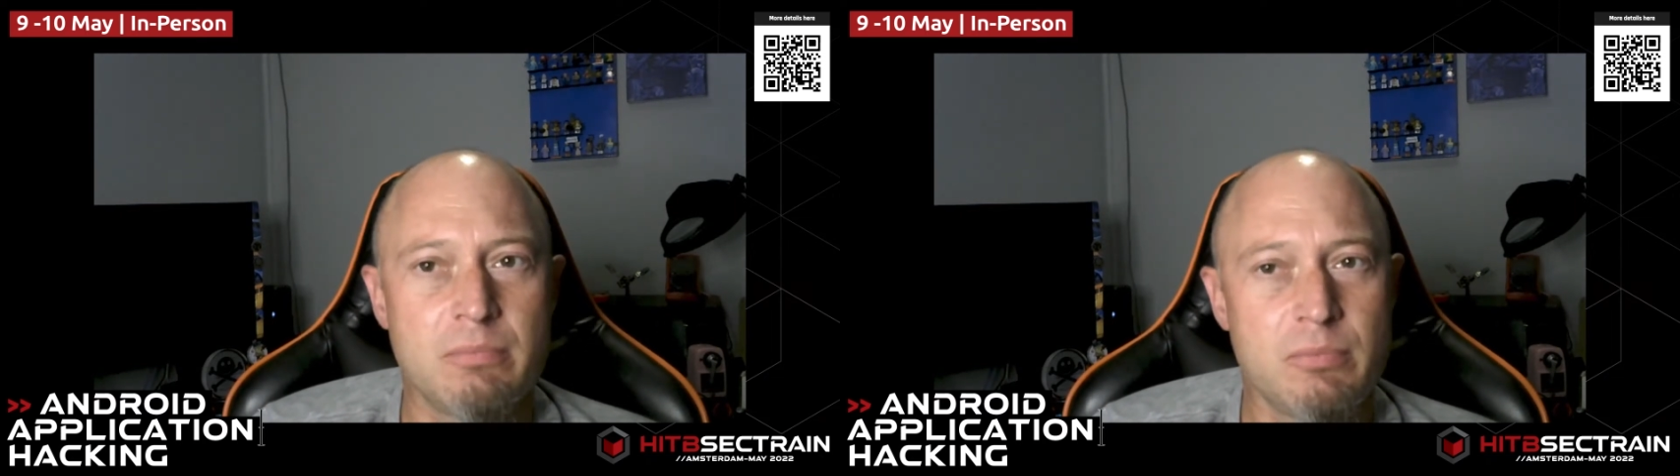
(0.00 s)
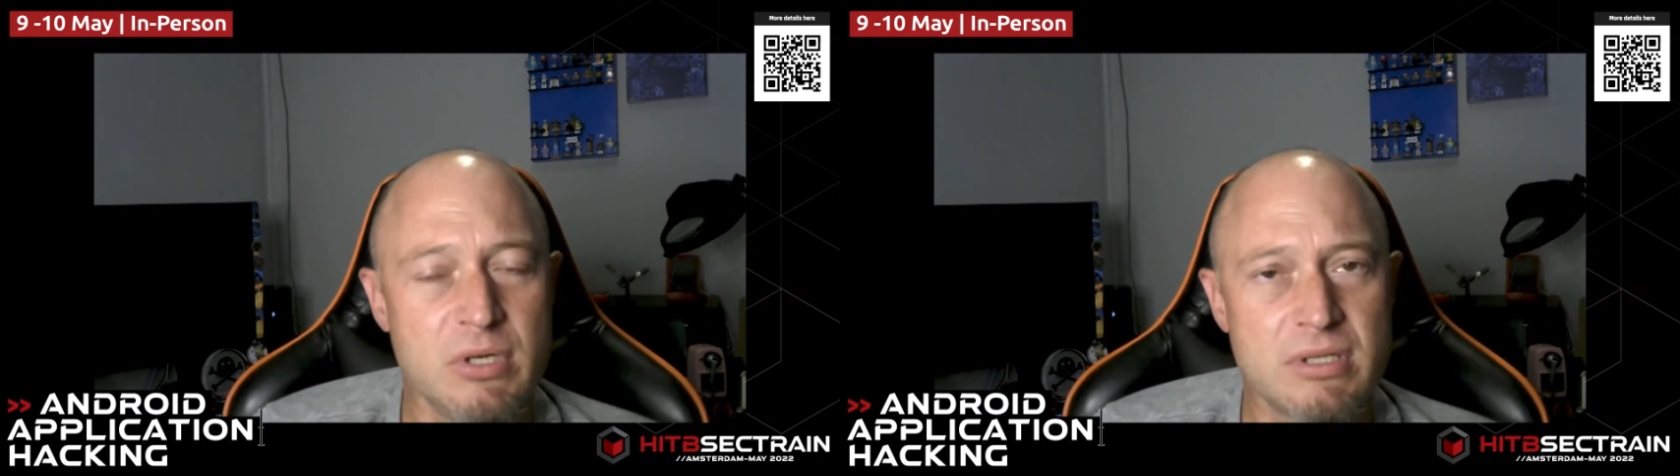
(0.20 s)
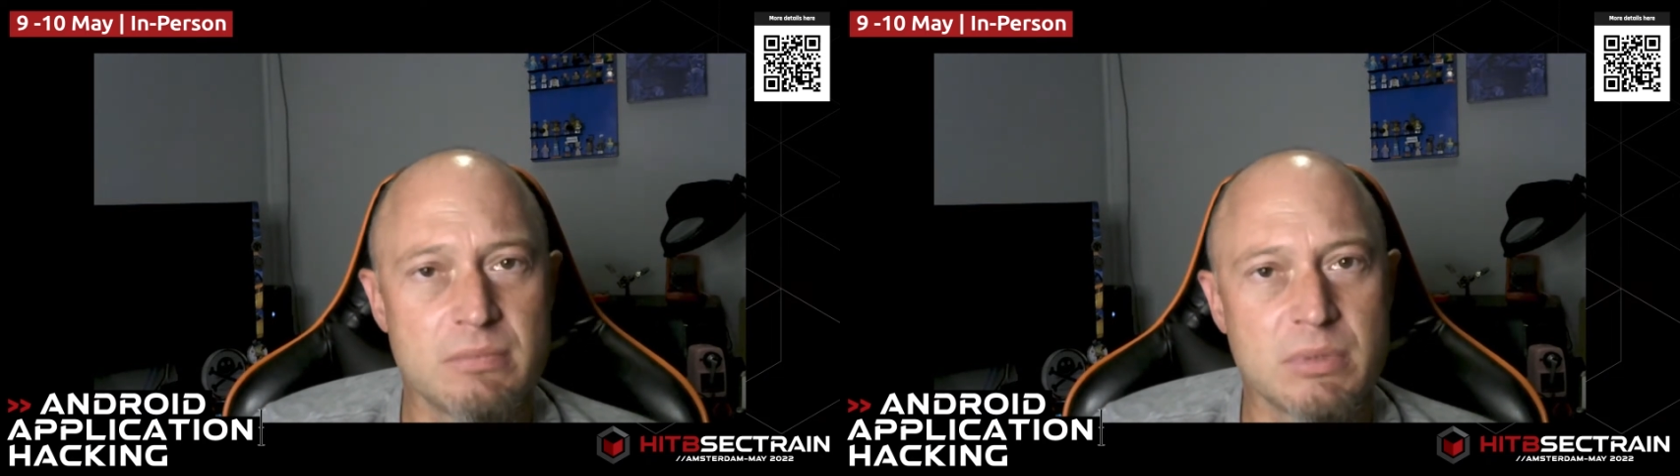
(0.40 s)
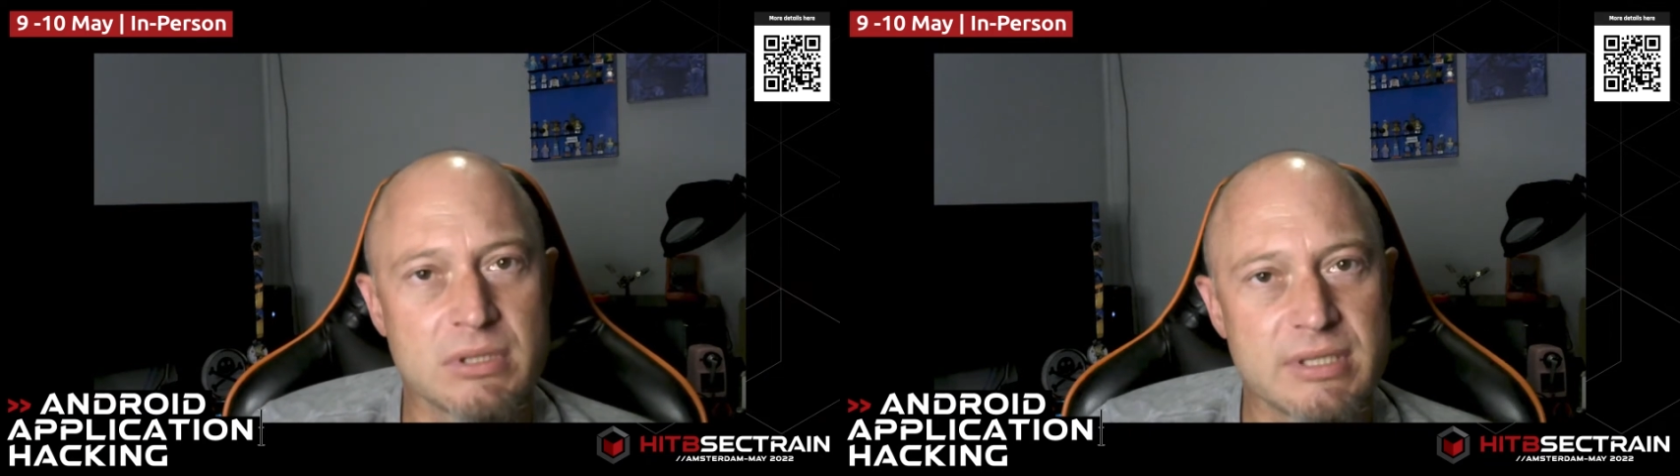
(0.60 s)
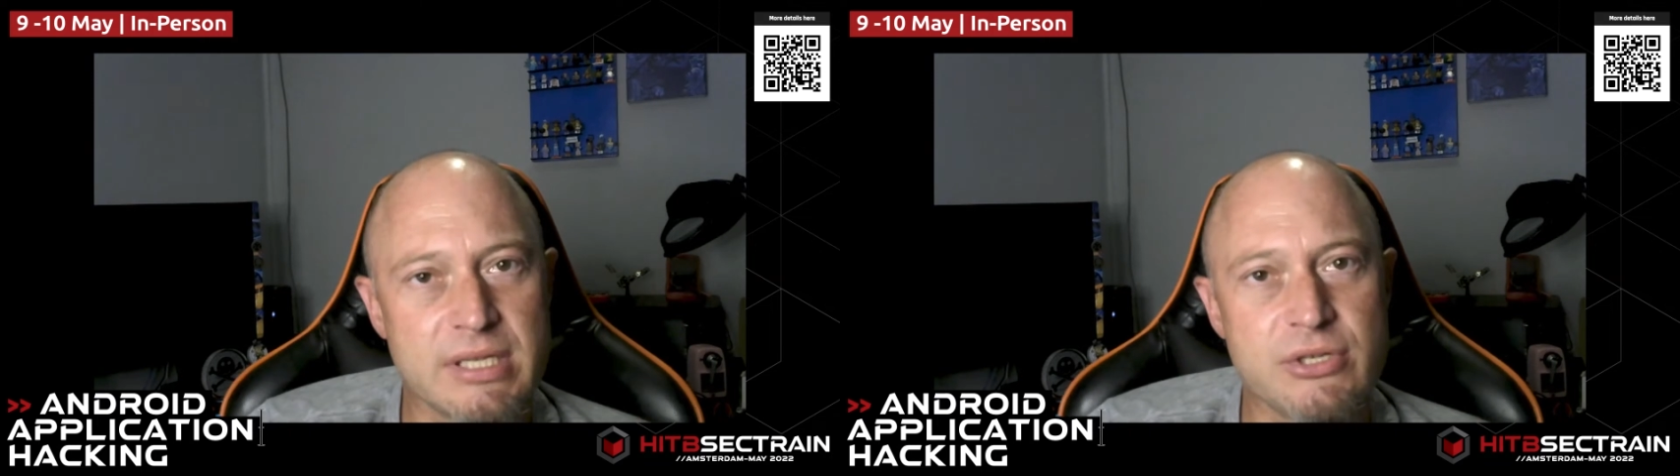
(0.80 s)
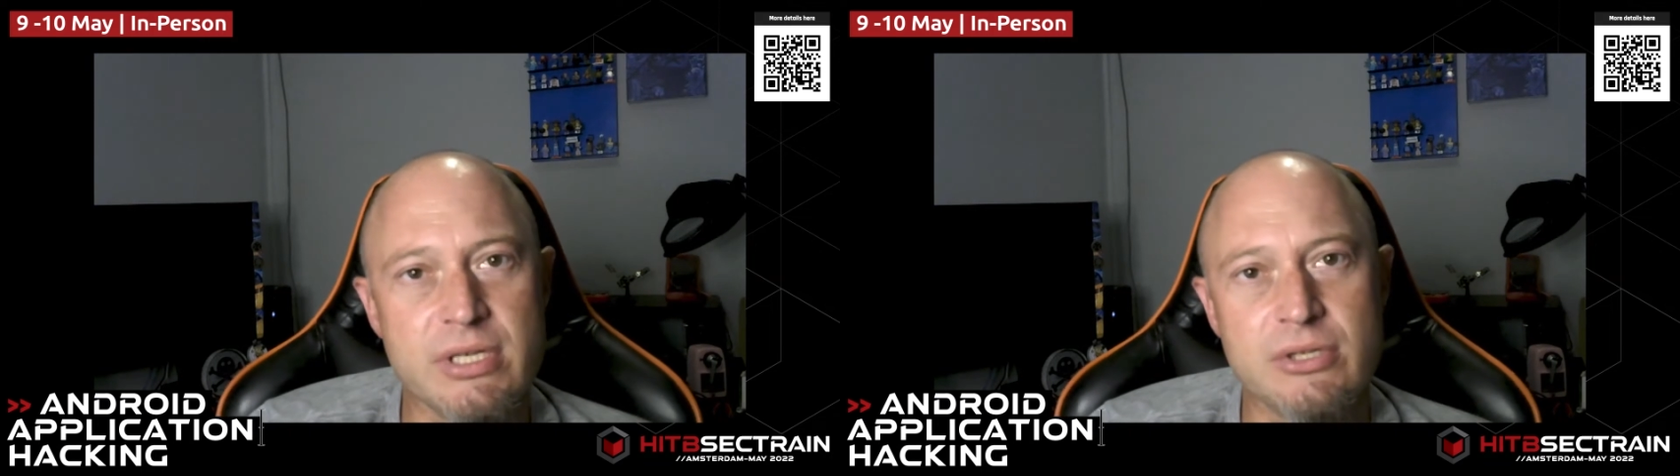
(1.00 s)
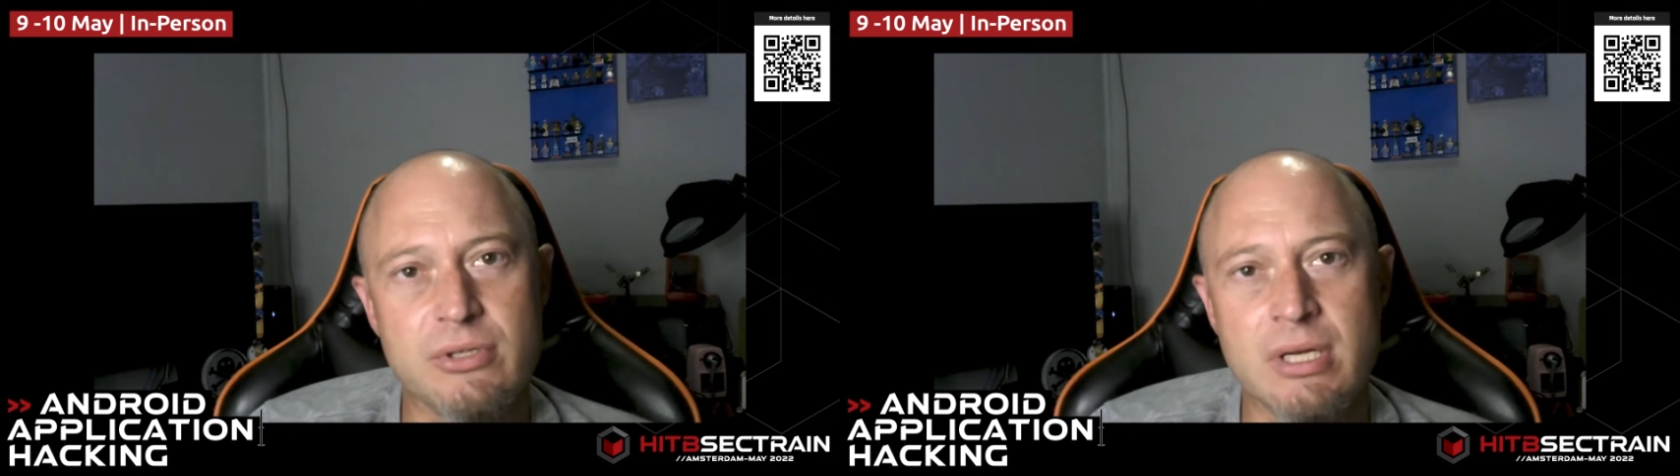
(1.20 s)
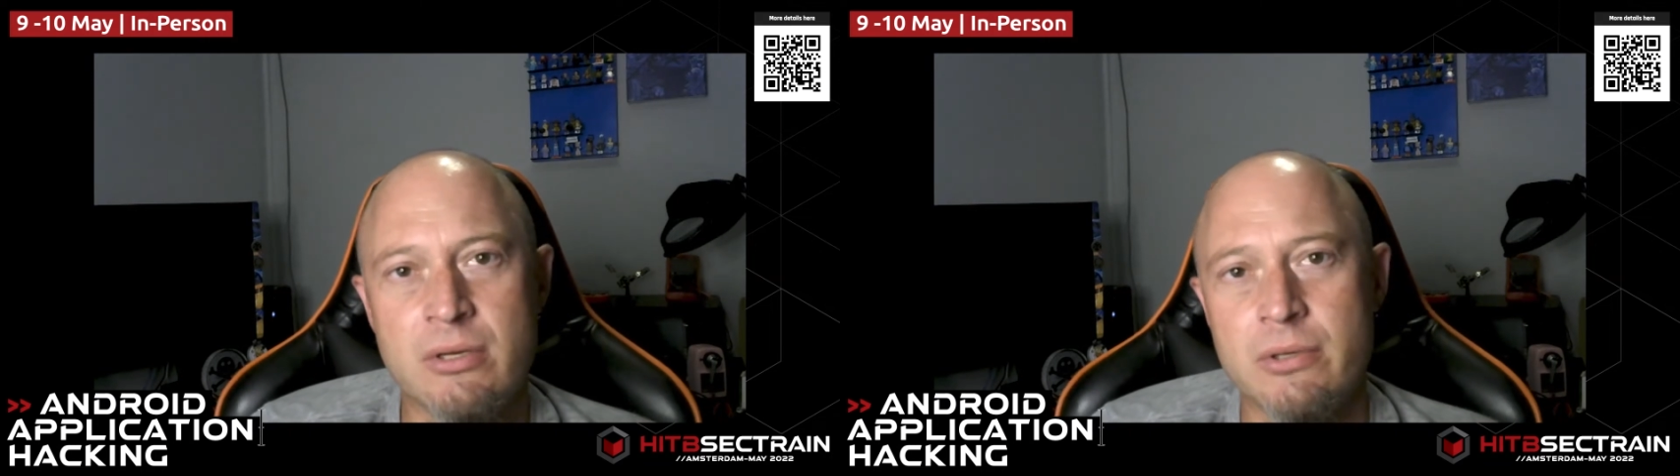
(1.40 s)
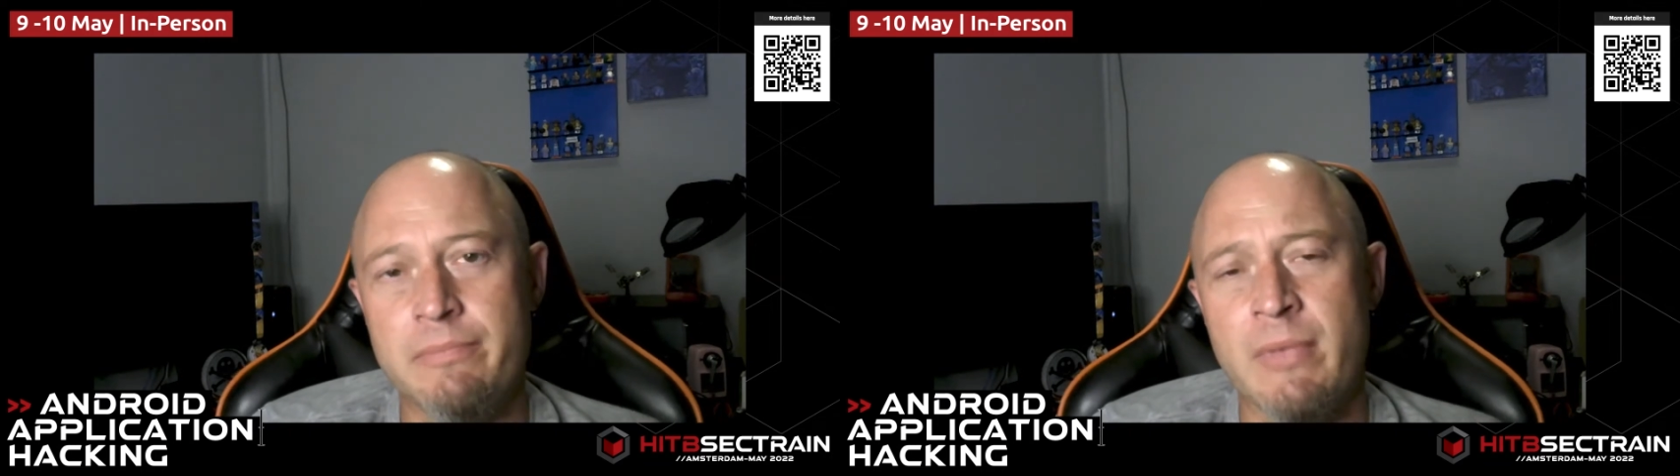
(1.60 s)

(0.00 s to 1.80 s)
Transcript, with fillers: principles that you need to know